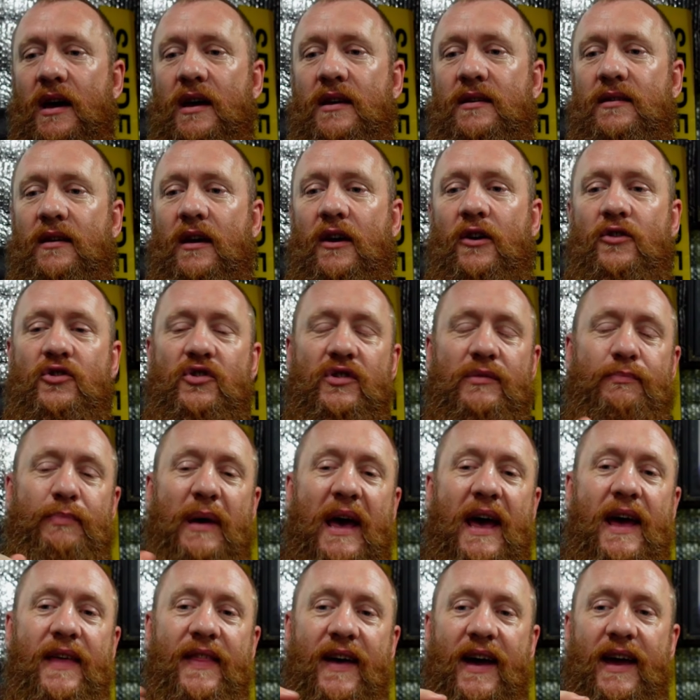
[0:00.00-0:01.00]
So just
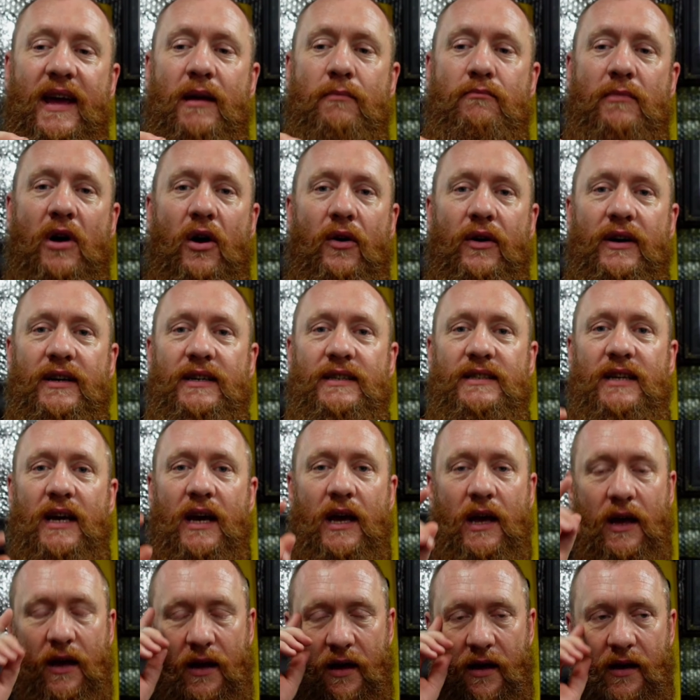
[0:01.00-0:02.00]
bear that in mind.
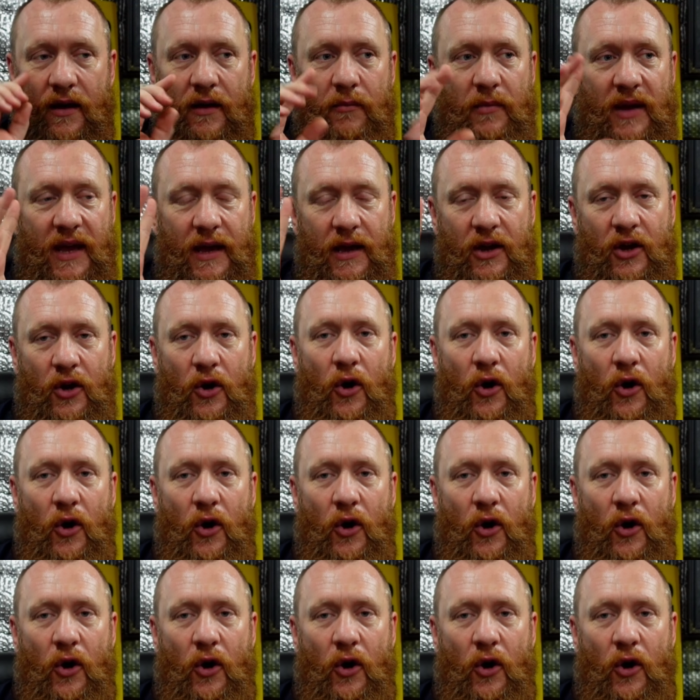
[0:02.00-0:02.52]
It